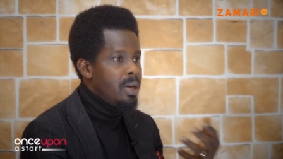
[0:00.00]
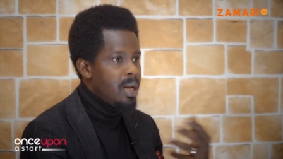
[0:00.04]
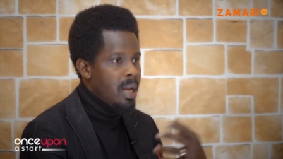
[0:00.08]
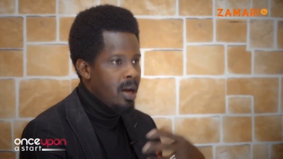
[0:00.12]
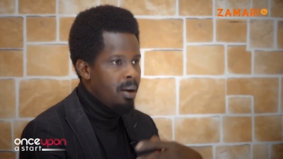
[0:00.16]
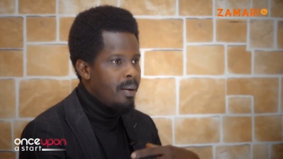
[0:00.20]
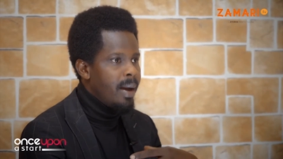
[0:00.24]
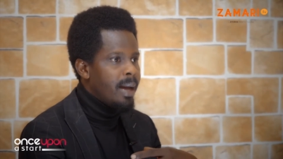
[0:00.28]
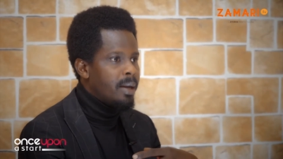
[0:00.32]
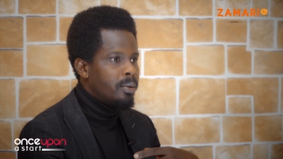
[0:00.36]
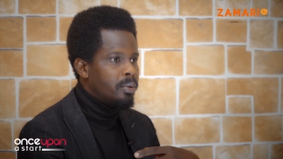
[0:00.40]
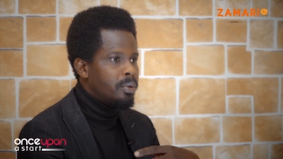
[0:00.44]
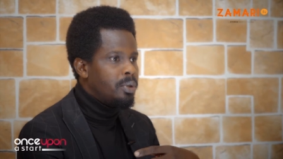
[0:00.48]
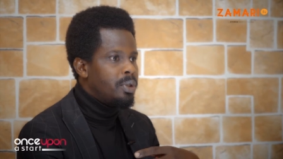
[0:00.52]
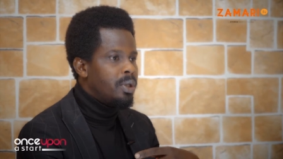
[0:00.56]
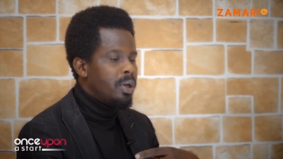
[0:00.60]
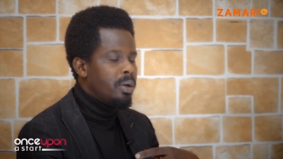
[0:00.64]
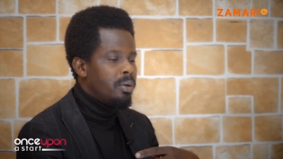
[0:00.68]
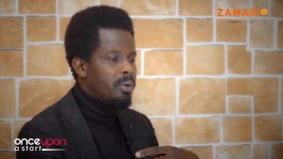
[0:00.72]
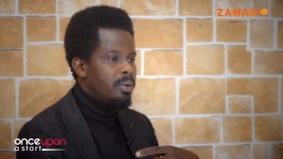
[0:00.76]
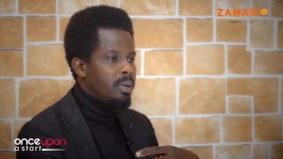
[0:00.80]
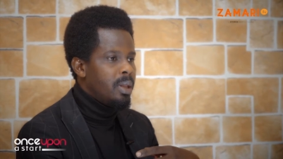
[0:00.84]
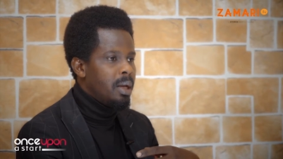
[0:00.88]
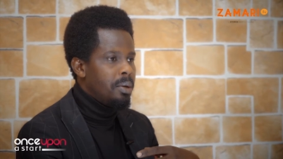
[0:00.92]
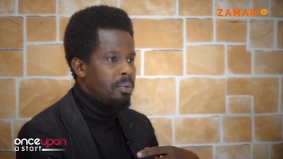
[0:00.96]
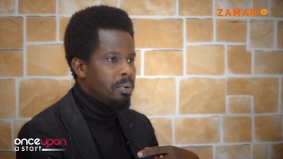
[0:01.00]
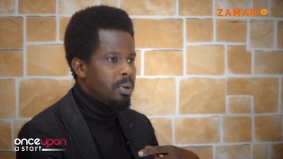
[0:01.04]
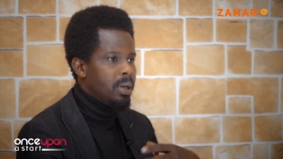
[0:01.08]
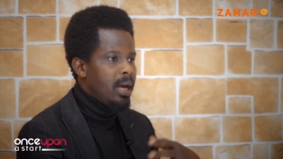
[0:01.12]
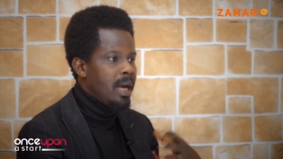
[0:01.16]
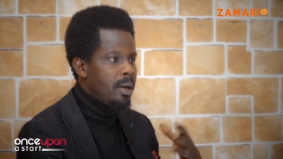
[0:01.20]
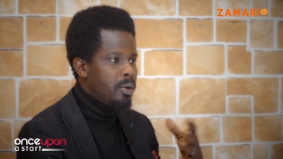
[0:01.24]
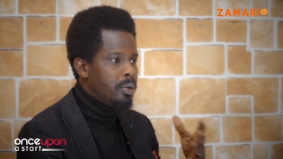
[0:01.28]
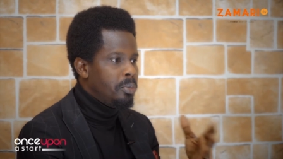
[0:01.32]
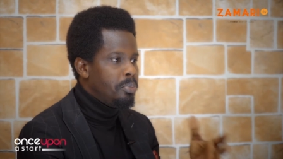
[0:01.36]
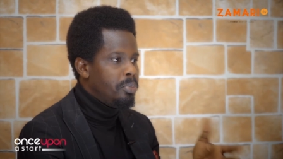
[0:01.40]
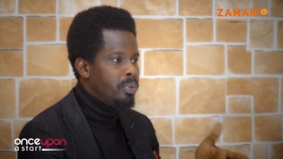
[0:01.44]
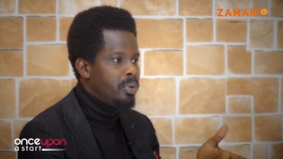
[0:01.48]
now I could tell you that,
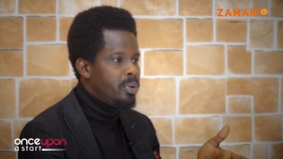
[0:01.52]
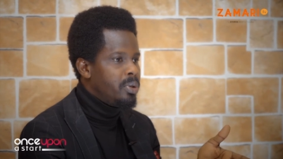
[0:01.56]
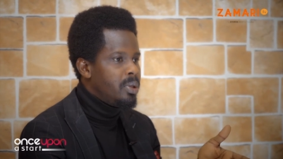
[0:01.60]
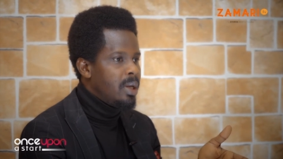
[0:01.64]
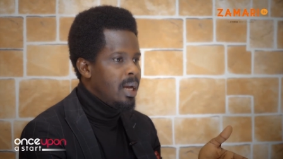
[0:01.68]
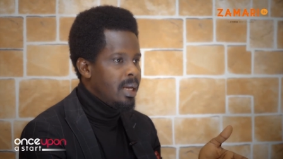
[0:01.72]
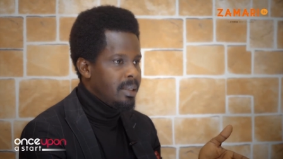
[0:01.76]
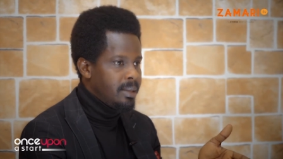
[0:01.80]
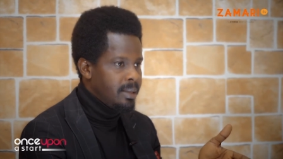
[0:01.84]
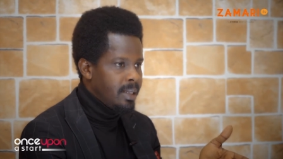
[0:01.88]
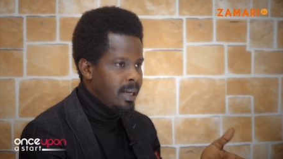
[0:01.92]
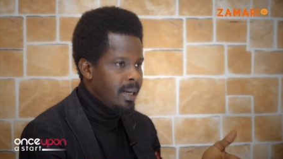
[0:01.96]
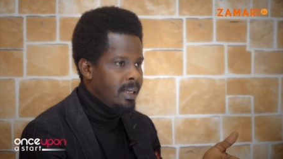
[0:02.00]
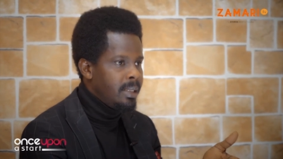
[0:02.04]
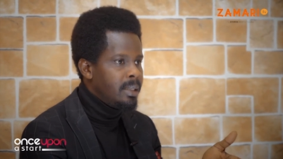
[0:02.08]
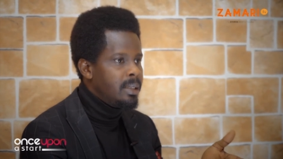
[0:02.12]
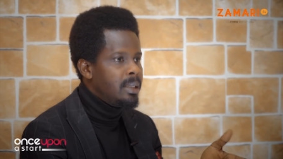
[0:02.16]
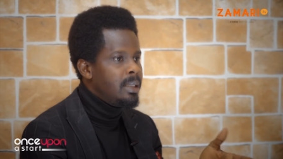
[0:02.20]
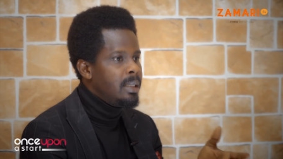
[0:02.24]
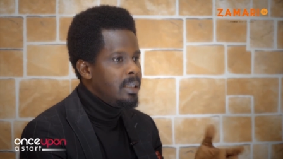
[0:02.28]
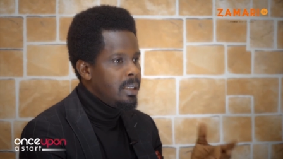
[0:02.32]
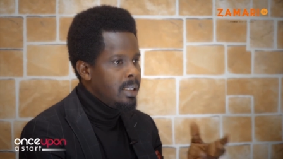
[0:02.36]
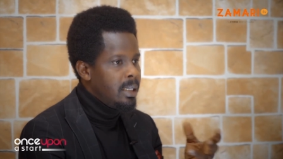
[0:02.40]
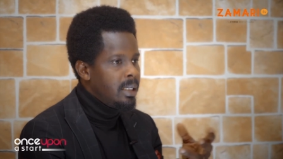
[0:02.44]
okay, I could put aside